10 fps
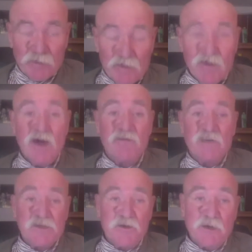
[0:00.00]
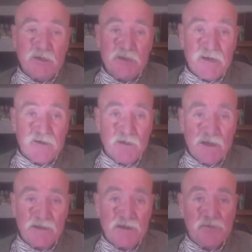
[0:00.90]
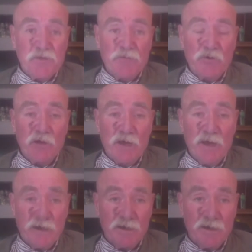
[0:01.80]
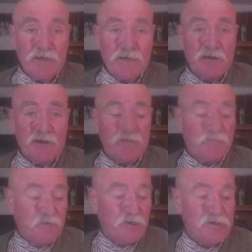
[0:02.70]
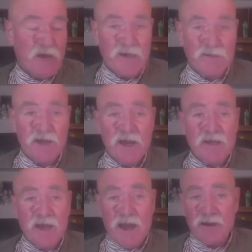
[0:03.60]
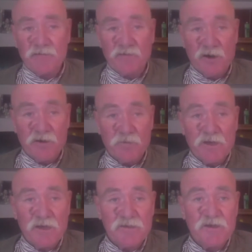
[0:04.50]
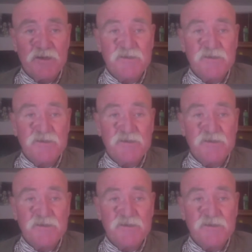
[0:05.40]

of Azerbaijan to let these people in, even if just as cannon fodder, because it is